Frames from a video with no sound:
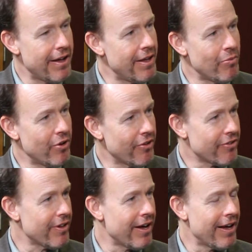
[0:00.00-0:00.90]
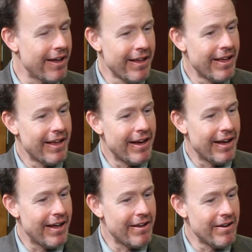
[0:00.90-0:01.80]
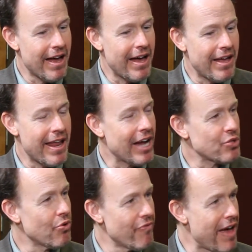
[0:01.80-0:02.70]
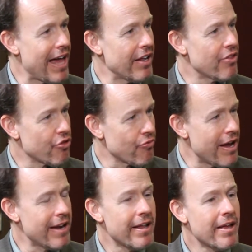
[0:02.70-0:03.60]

it was not an actual valid threat,